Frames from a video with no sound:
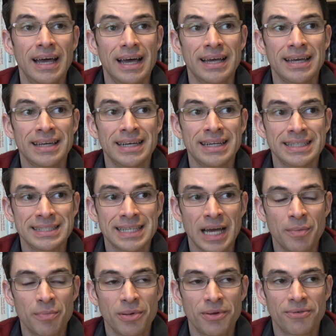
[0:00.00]
Uh, an
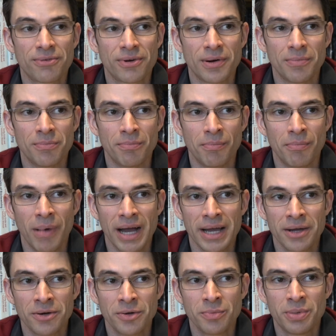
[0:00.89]
example from
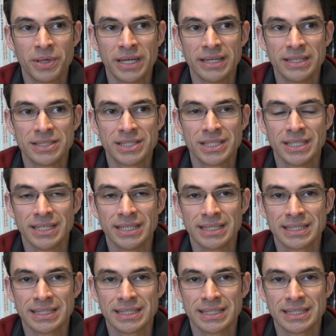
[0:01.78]
my own PhD